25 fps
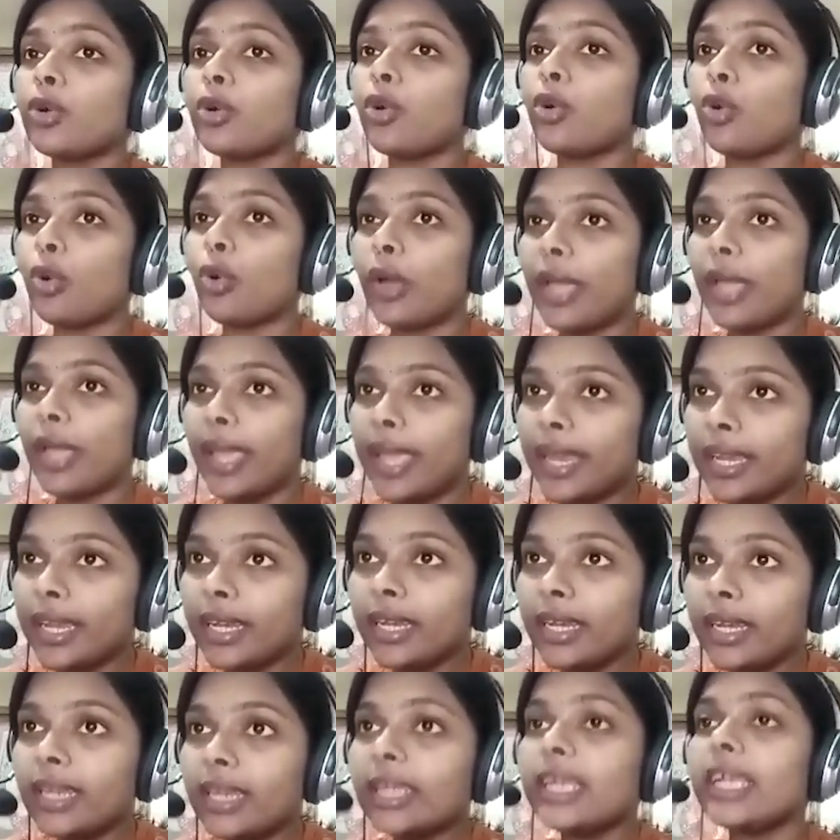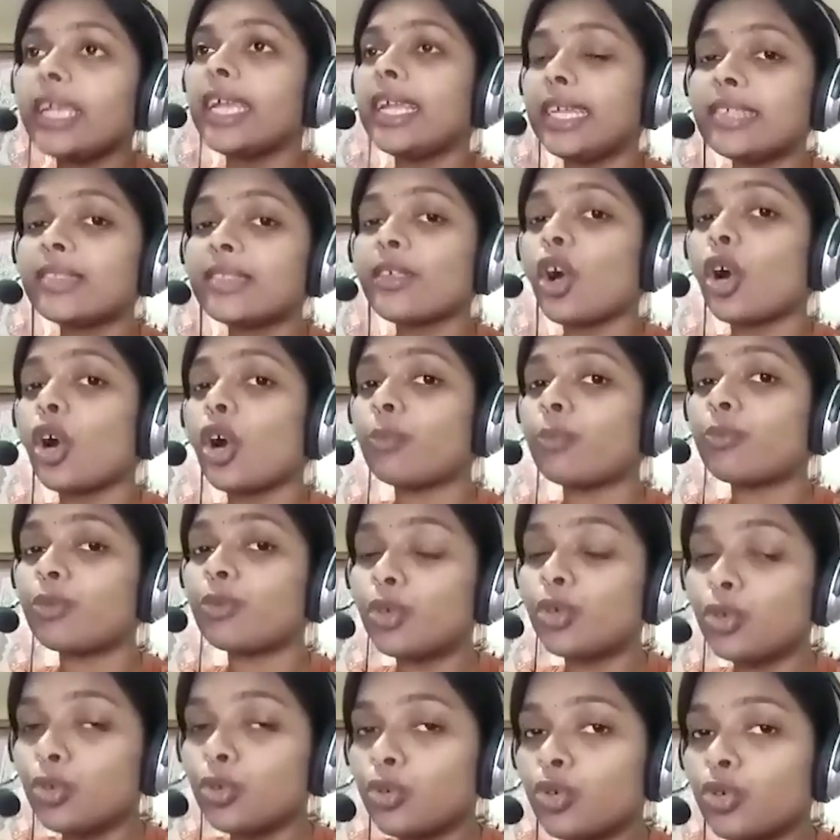But when it
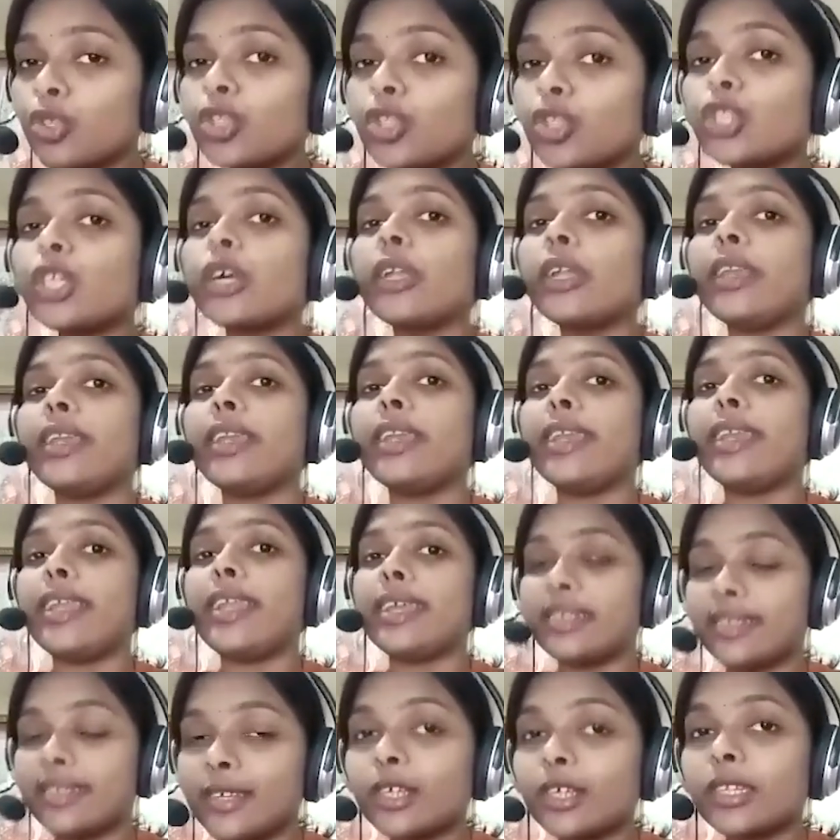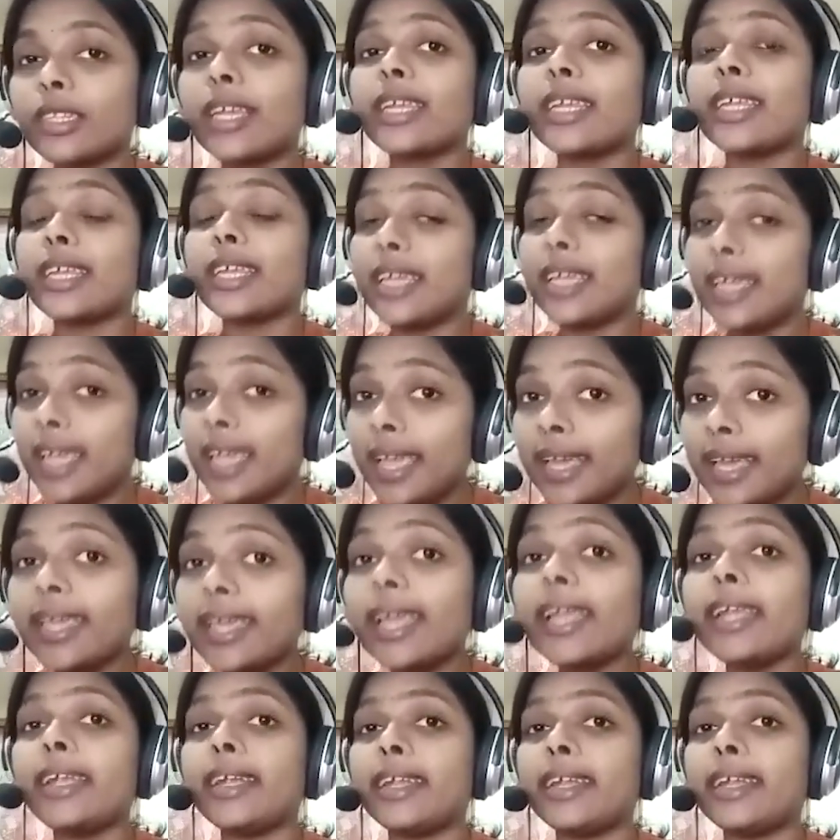is up to the lessor
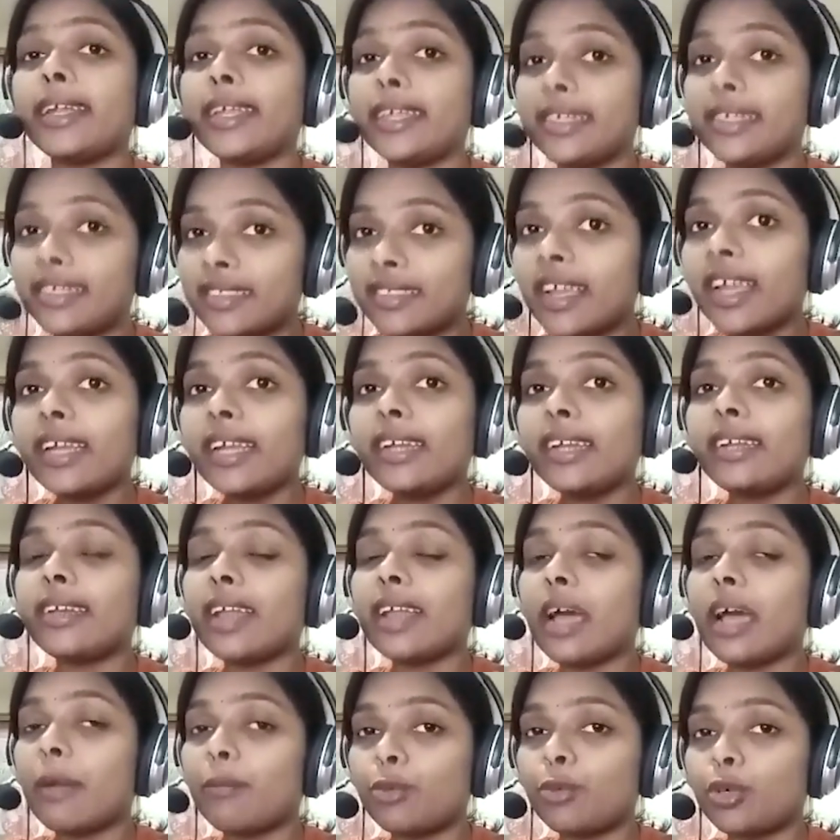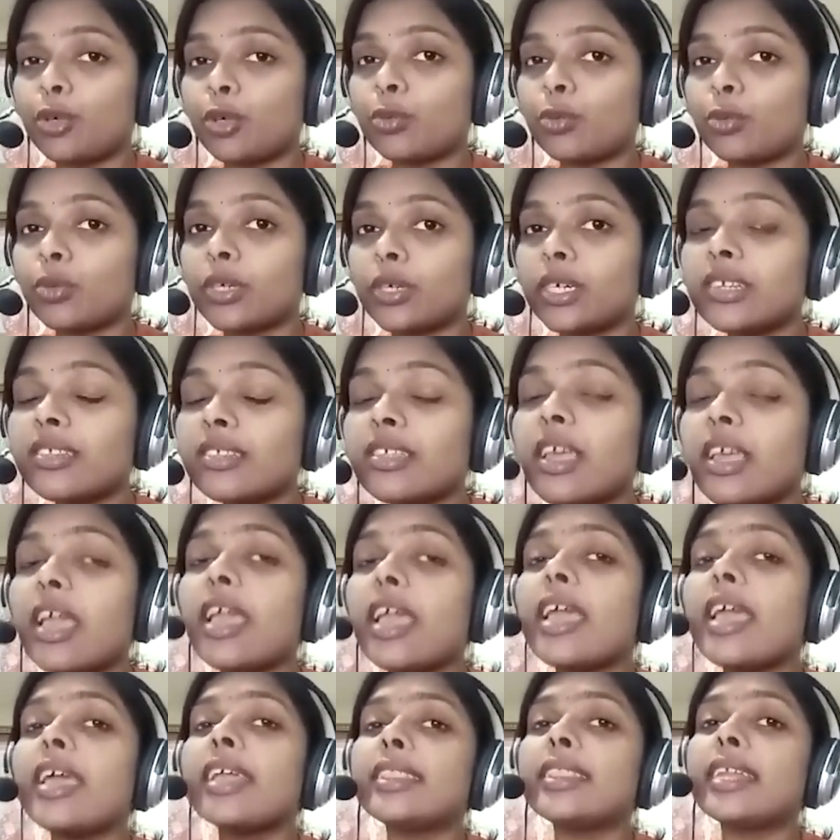that he can decide
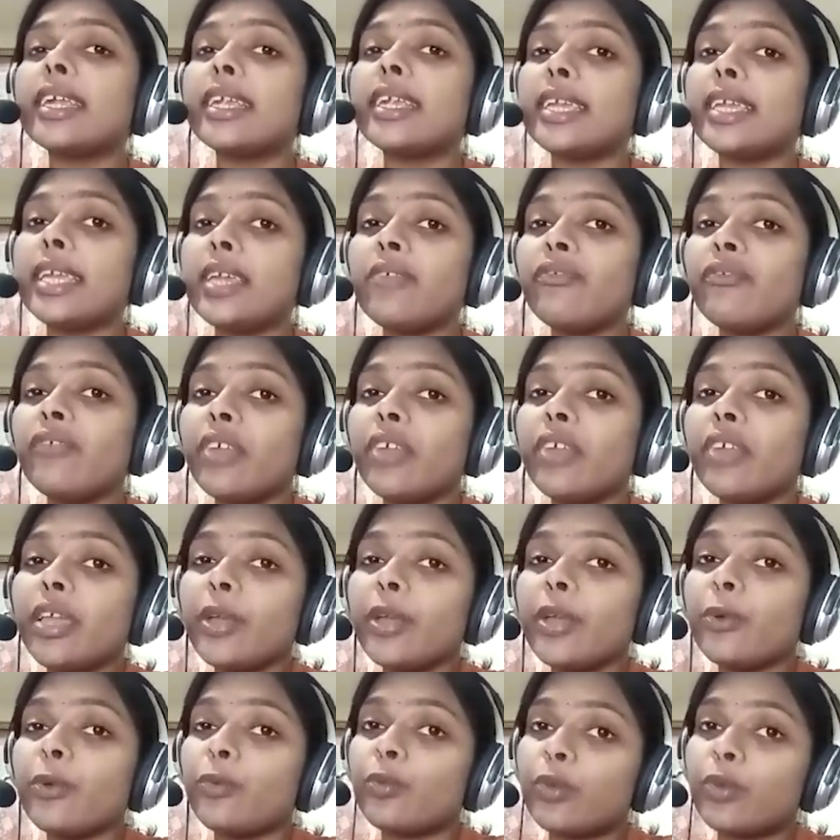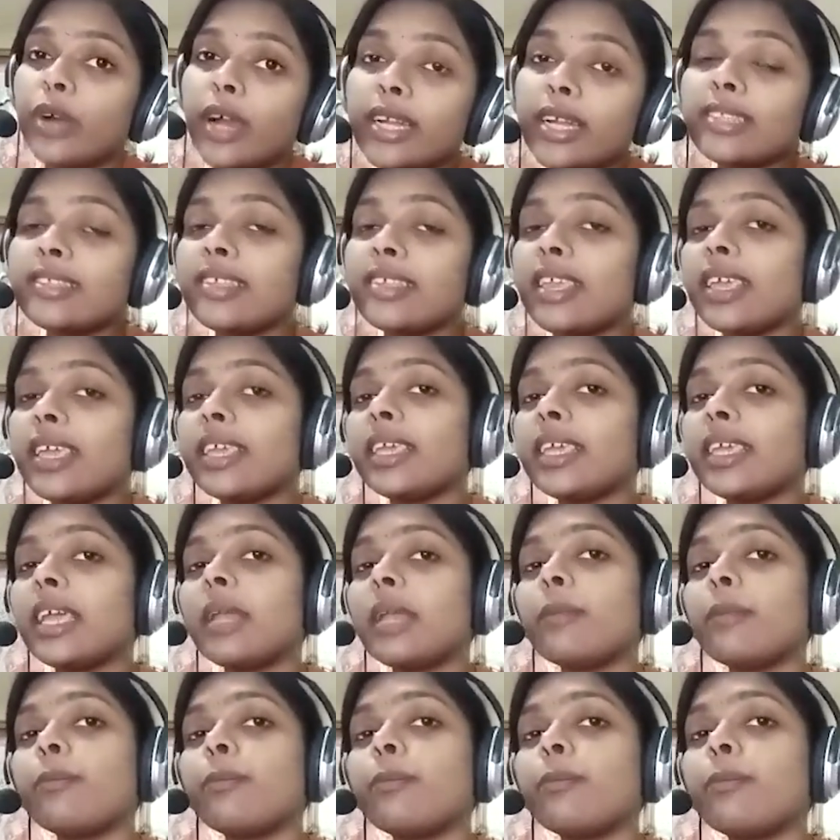afterwards that if he
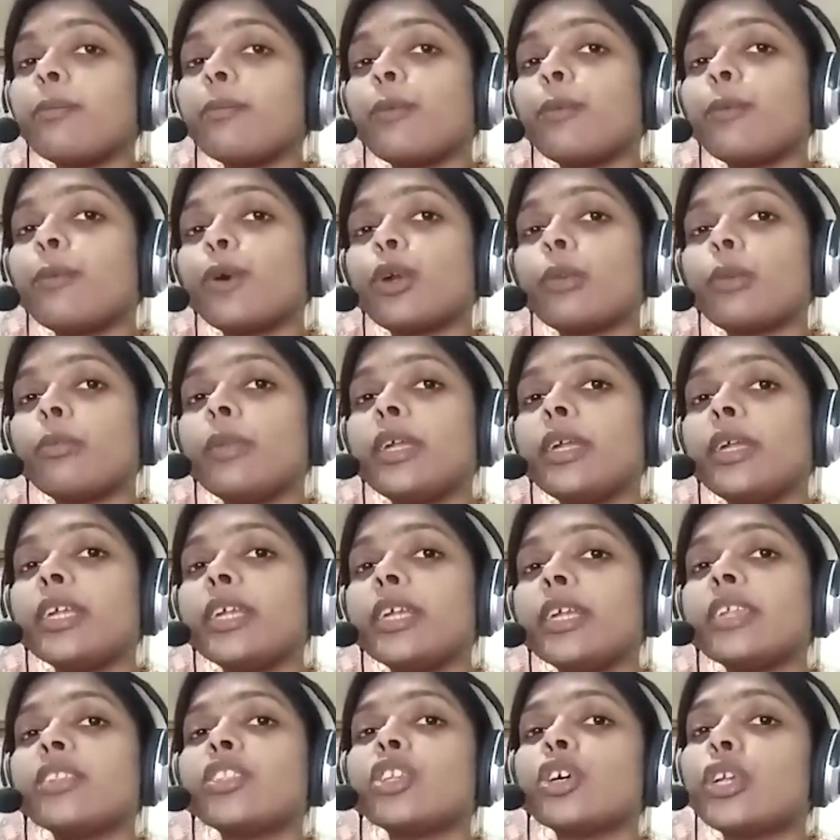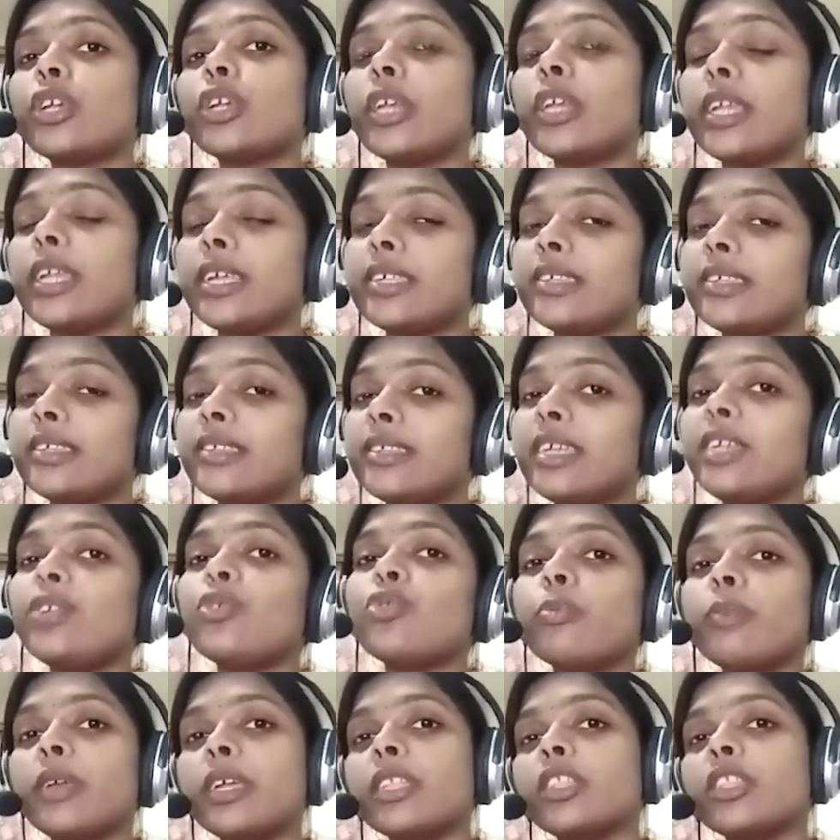wants, he can permit the lessee
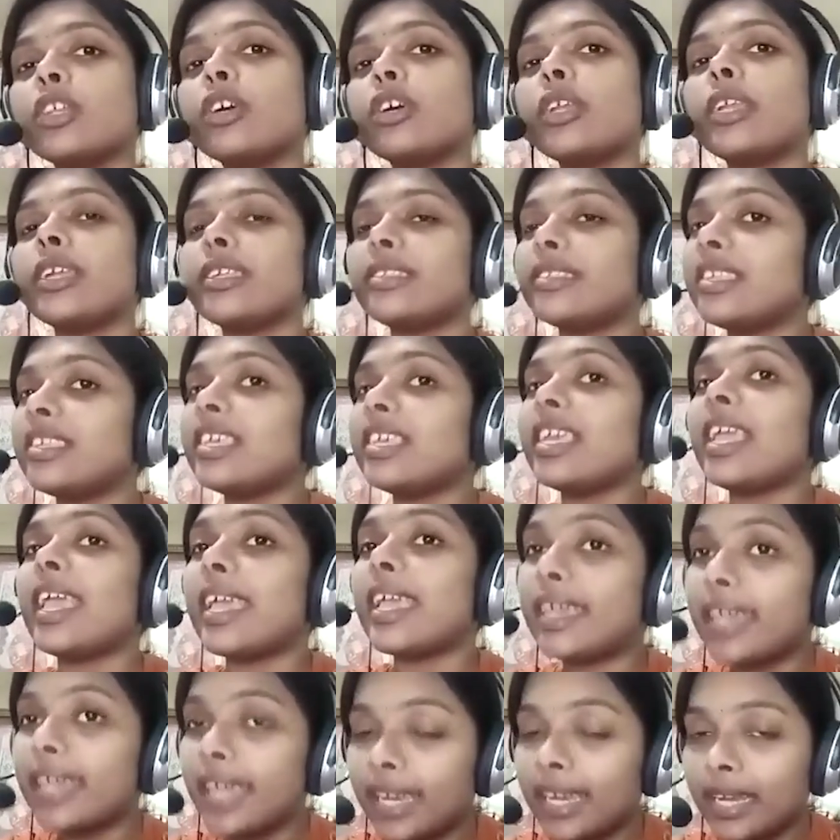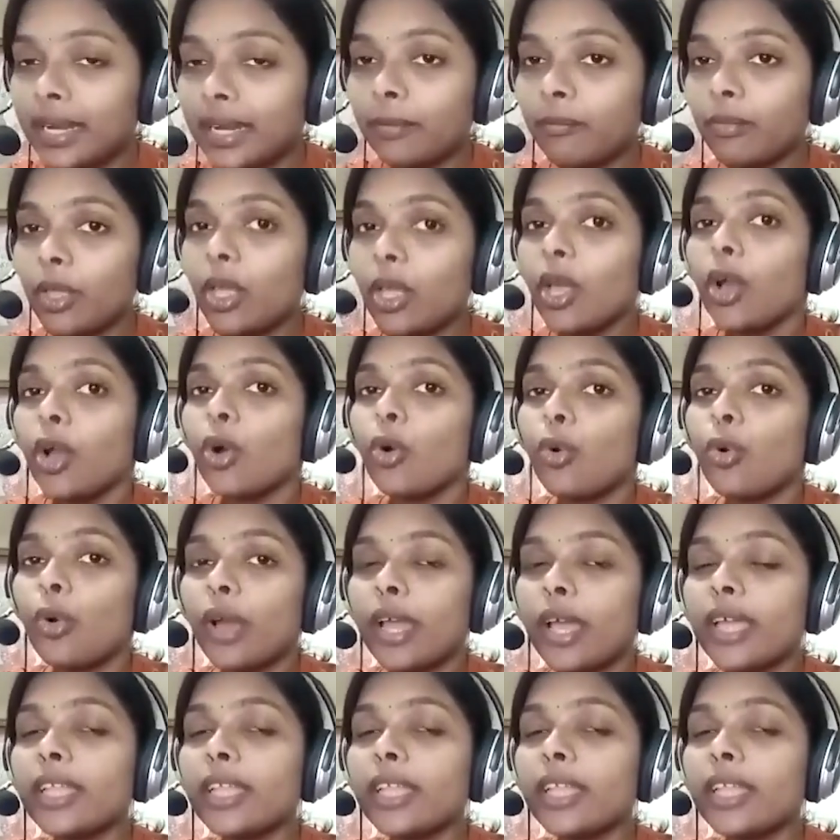to be the lessee again